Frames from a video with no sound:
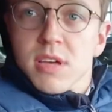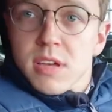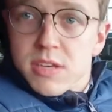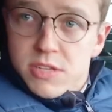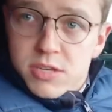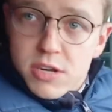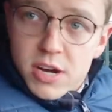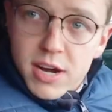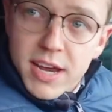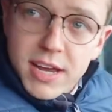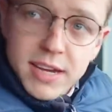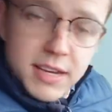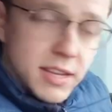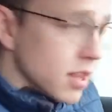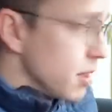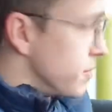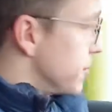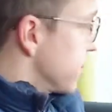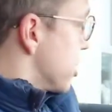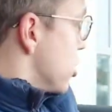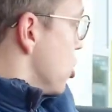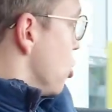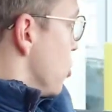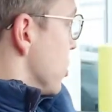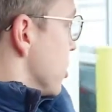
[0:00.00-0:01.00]
sorry, I had to let
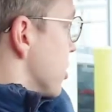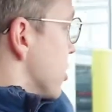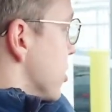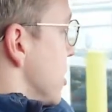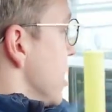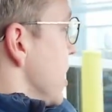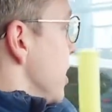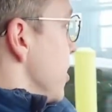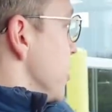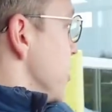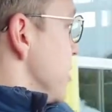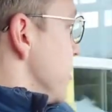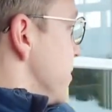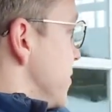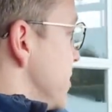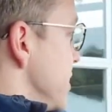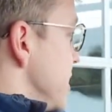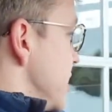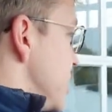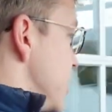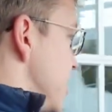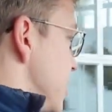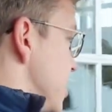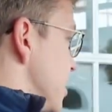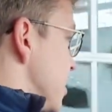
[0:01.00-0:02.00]
my coworker out of
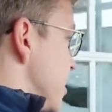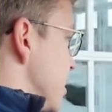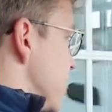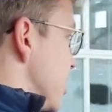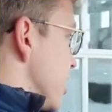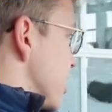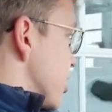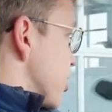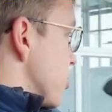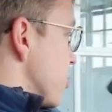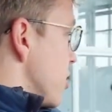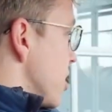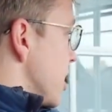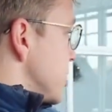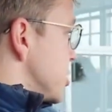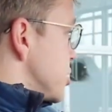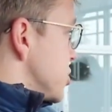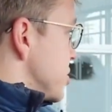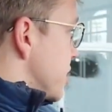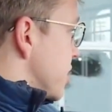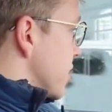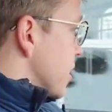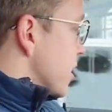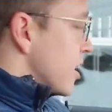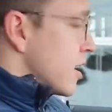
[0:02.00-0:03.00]
the garage
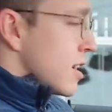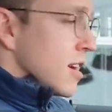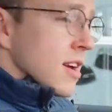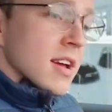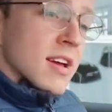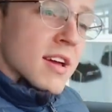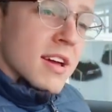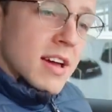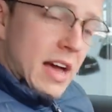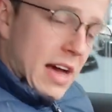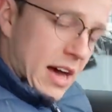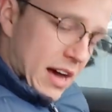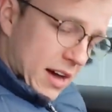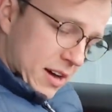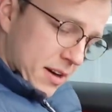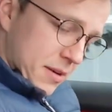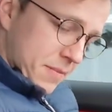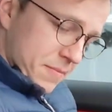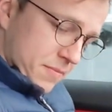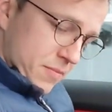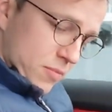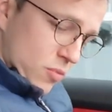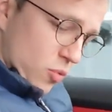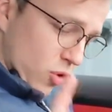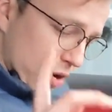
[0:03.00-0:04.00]
there.
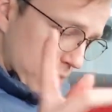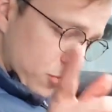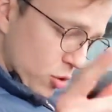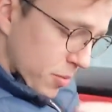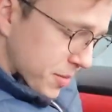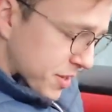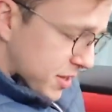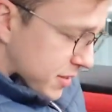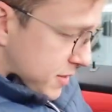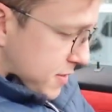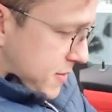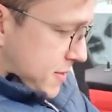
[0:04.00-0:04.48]
One moment.